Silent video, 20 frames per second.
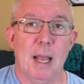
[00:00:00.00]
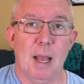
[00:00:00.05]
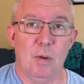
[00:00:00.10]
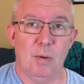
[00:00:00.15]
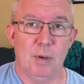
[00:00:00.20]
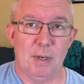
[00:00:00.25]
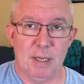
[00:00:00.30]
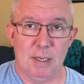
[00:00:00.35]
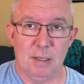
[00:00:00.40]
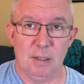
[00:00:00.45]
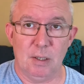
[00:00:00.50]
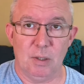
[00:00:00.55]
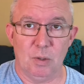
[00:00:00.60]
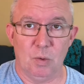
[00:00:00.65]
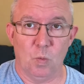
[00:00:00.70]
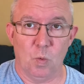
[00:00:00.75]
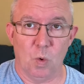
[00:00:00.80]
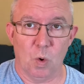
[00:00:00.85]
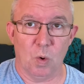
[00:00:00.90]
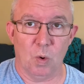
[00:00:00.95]
out into the
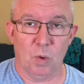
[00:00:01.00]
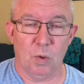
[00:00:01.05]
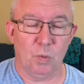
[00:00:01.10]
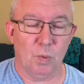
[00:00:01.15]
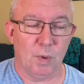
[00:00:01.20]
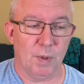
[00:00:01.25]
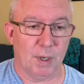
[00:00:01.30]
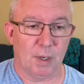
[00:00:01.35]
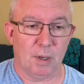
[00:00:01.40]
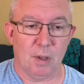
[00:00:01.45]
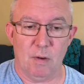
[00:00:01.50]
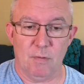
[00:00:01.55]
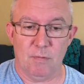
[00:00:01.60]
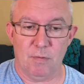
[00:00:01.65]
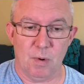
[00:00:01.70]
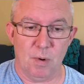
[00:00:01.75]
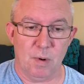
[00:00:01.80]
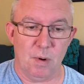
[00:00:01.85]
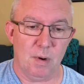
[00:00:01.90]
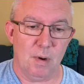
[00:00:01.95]
world with a
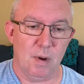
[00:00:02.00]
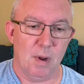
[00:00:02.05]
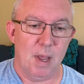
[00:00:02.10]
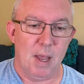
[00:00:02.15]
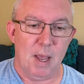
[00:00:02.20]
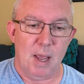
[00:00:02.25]
cover